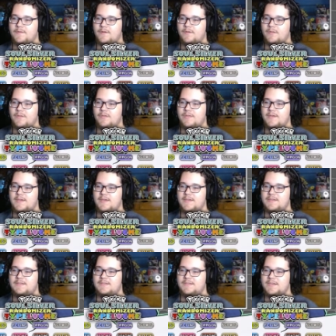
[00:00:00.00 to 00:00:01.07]
The thing
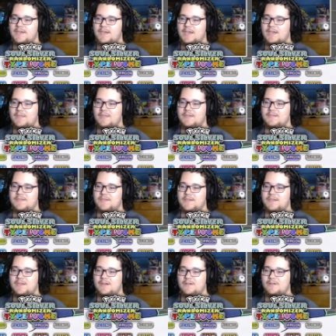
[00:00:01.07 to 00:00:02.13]
is, this thing
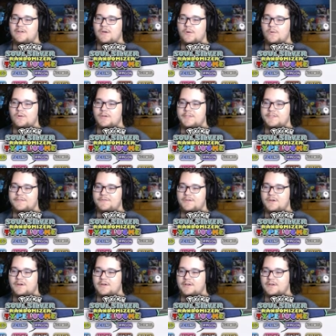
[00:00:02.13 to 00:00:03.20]
can learn Aura
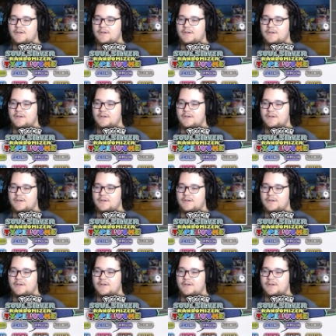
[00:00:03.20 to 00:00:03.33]
Sphere,